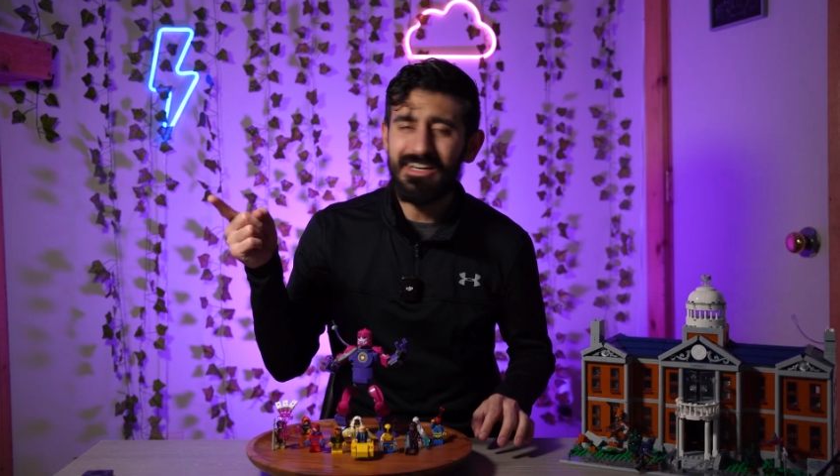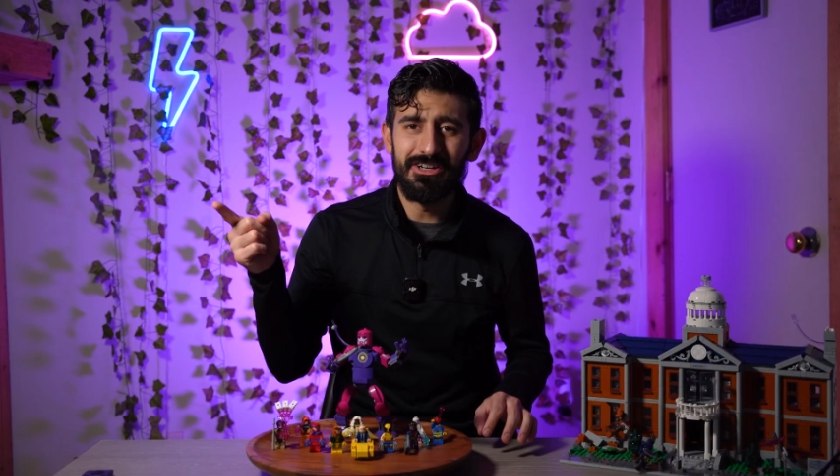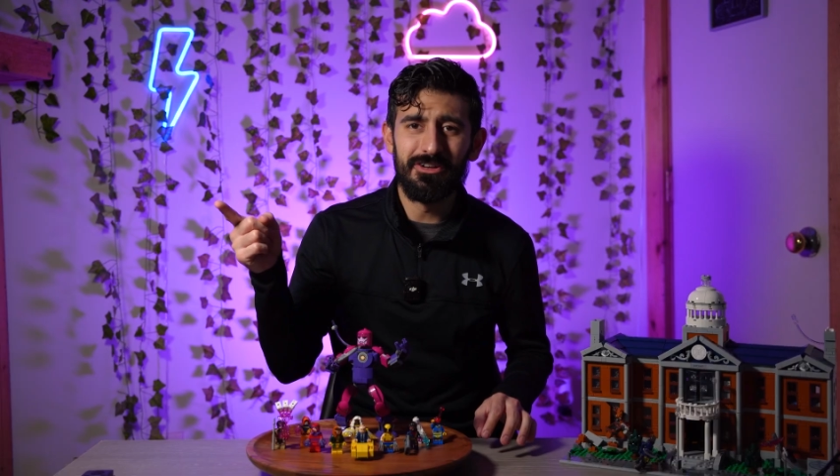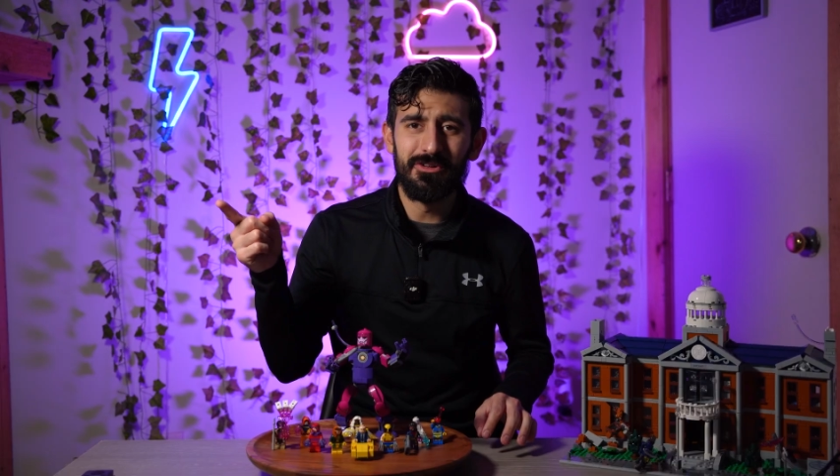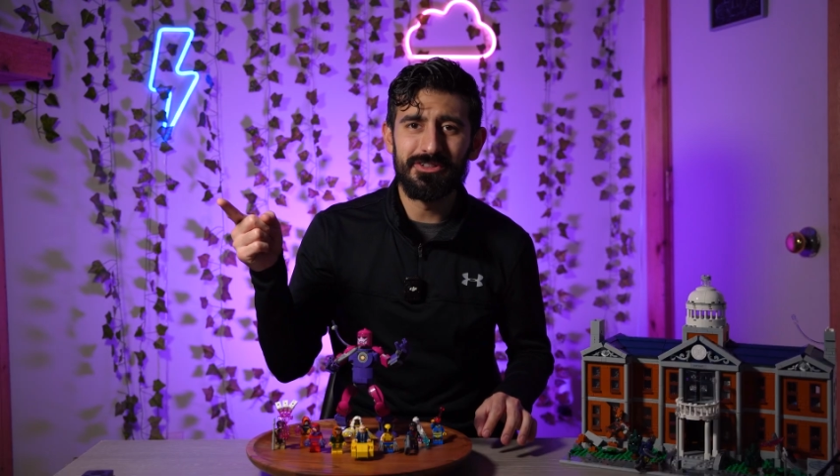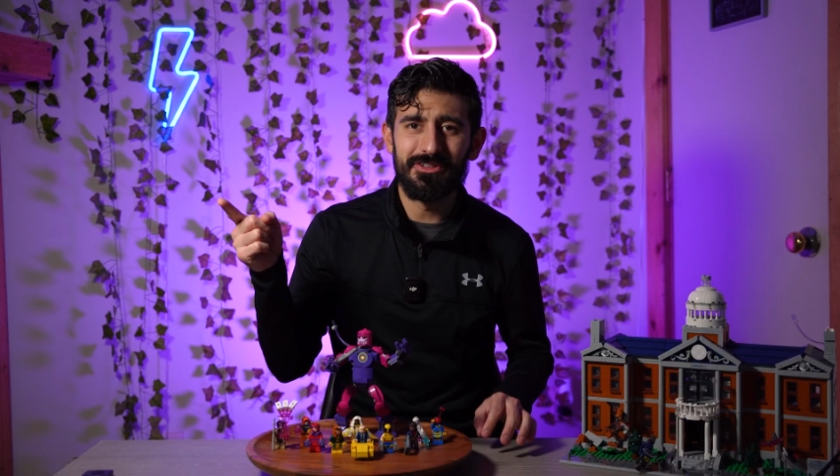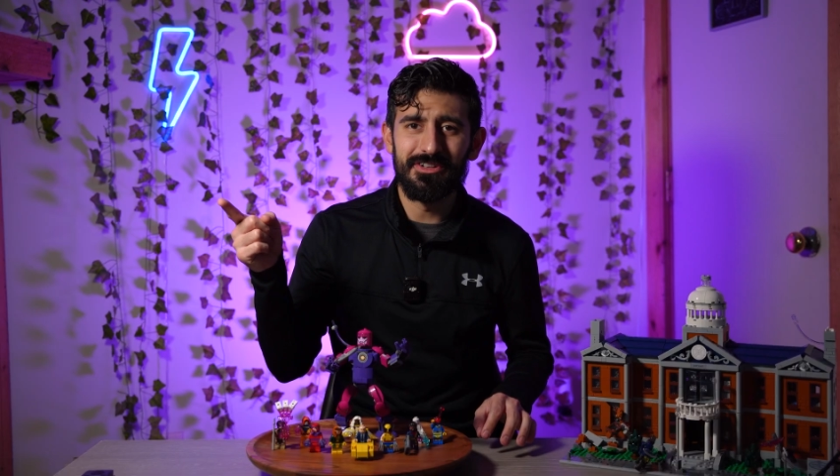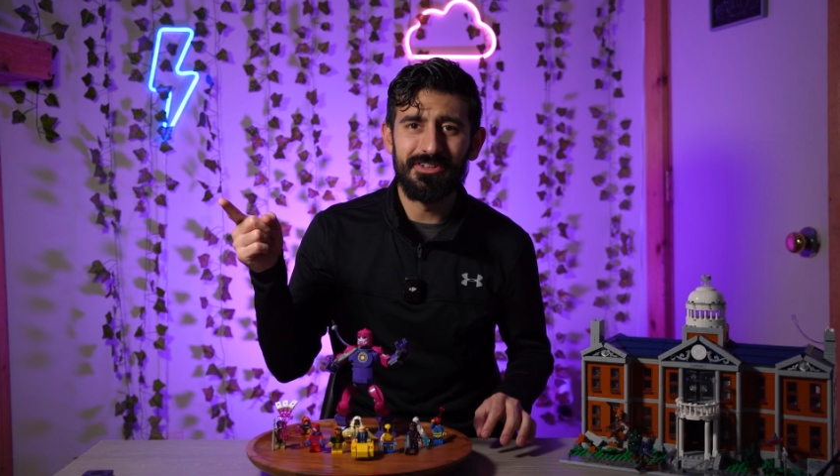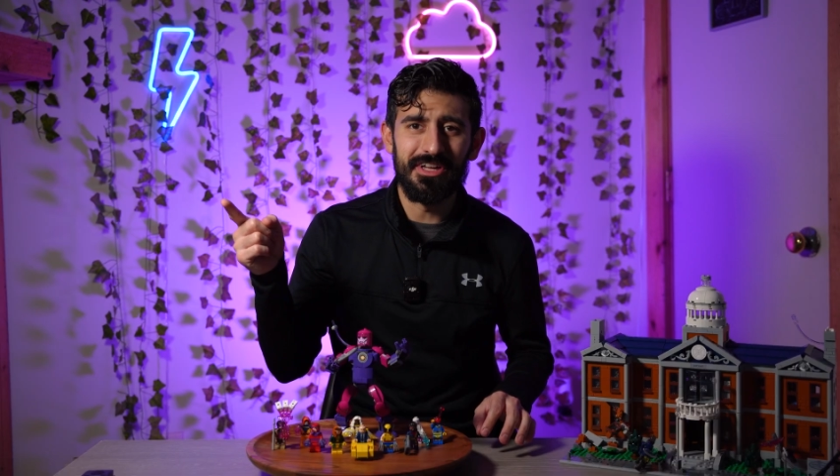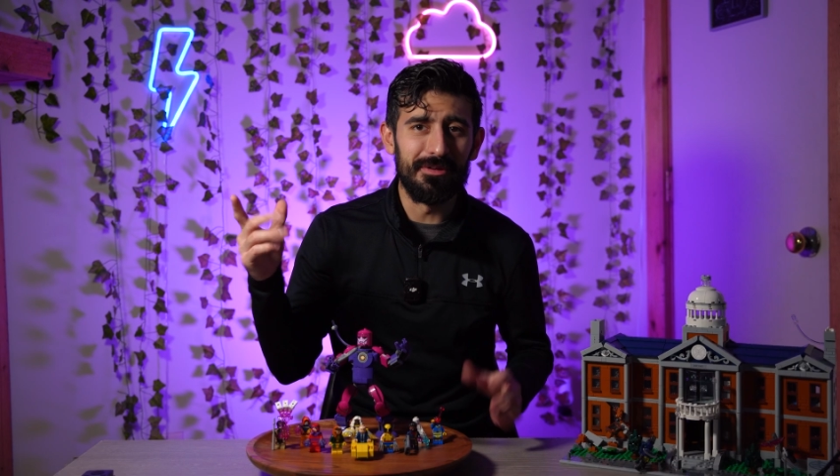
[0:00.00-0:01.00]
I don't know what's going
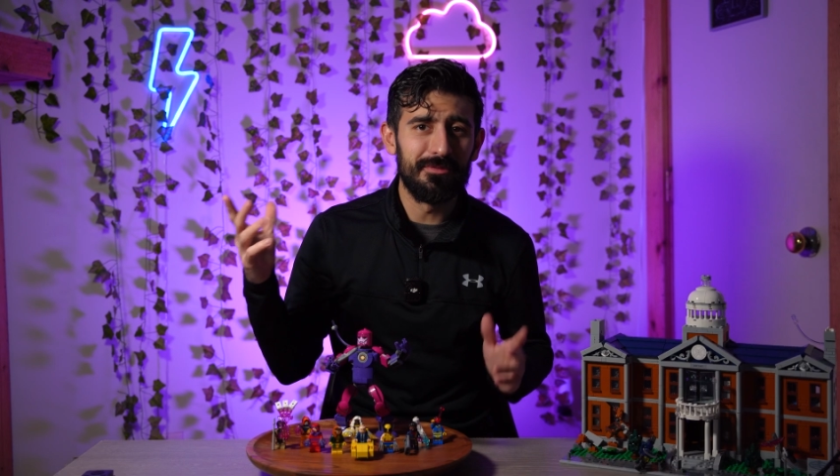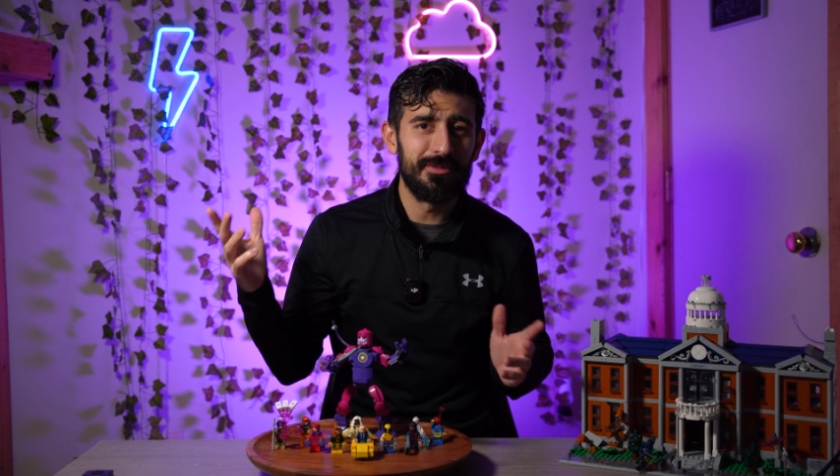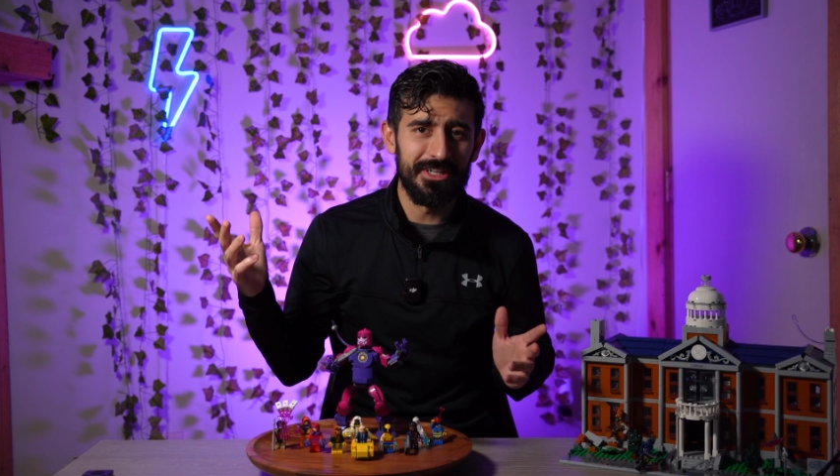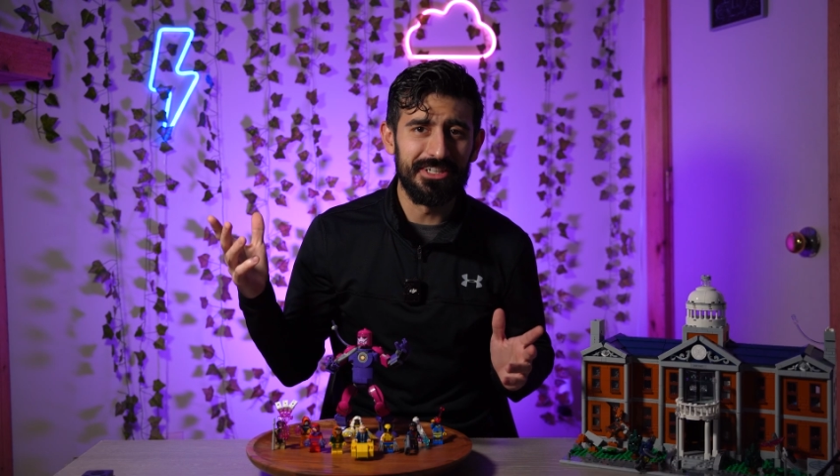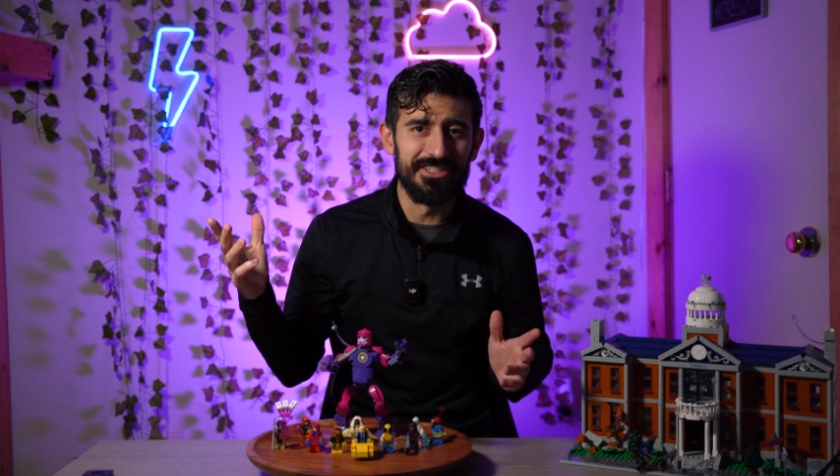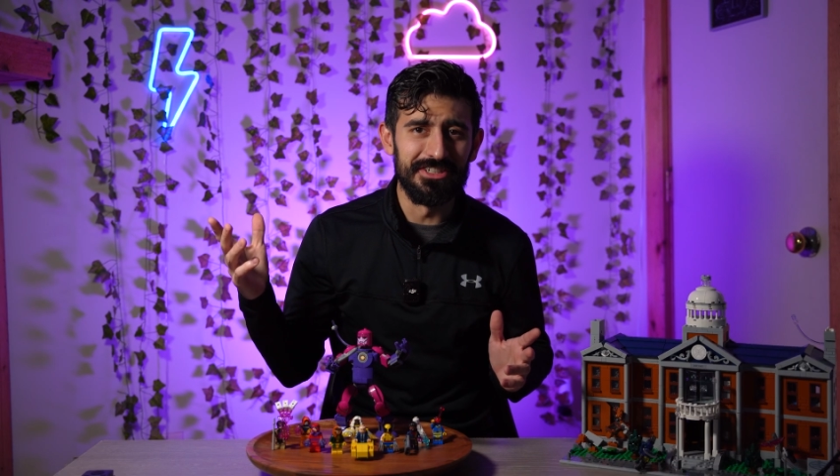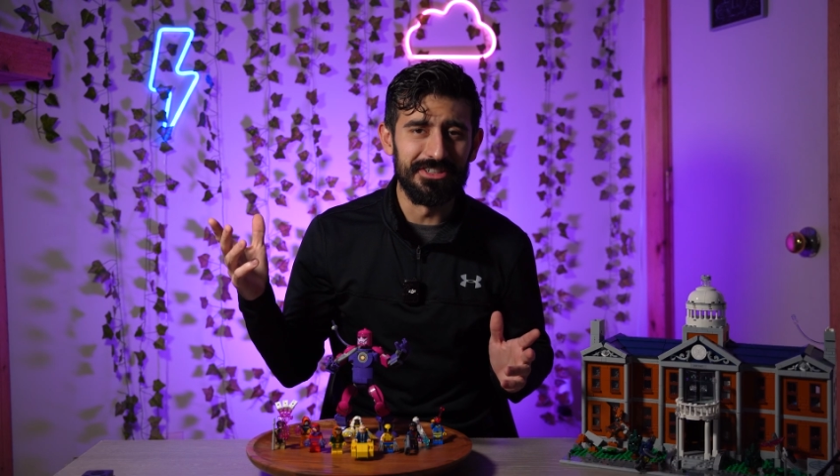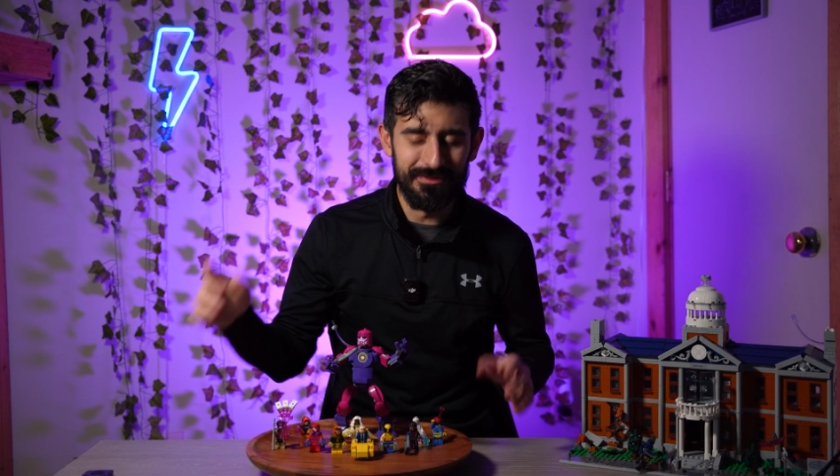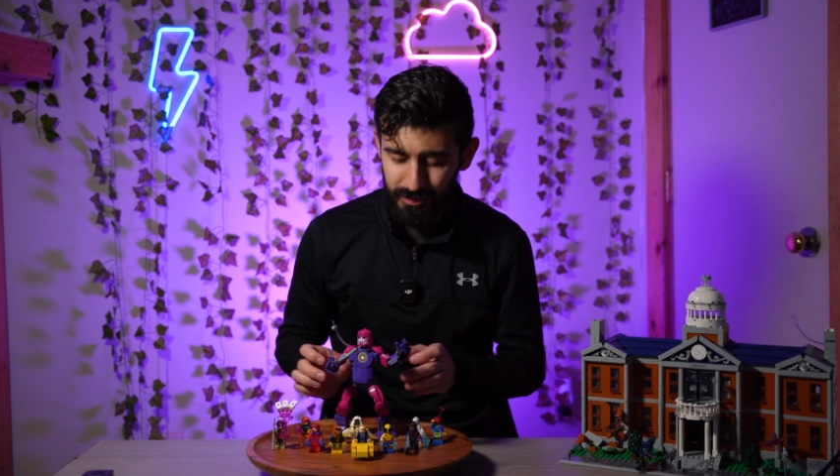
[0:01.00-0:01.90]
on with that. We're going to continue.